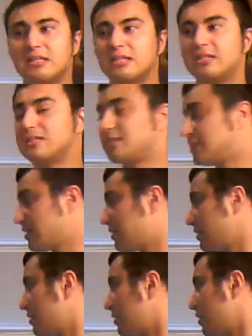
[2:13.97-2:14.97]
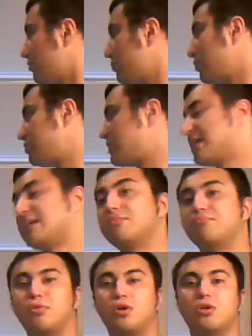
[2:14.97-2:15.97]
it's just a
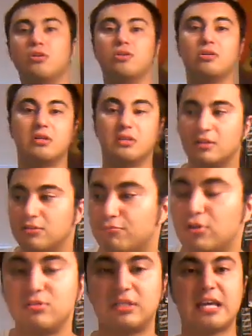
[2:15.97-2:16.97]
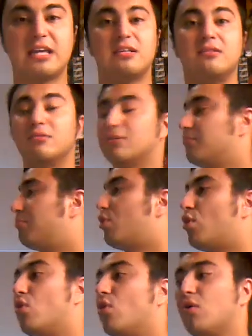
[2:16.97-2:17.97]
rotating
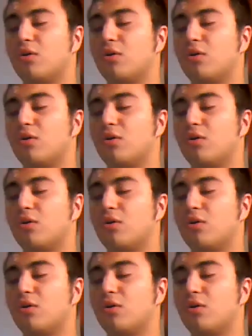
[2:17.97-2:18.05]
pole.